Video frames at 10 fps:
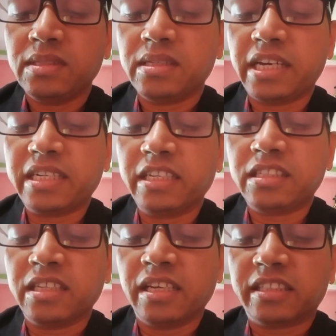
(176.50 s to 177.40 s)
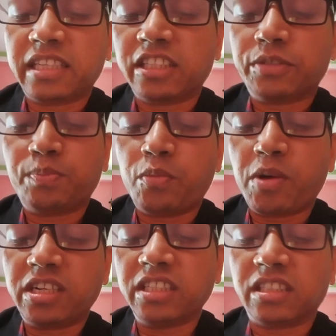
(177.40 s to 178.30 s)
That is, such
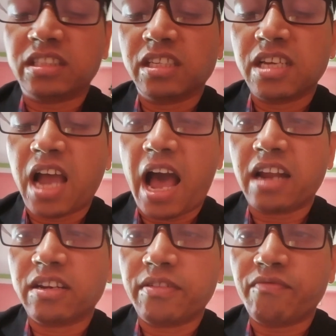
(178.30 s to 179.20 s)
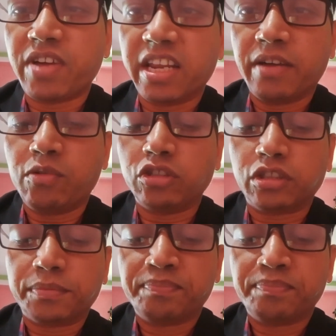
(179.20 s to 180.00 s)
properties are variables.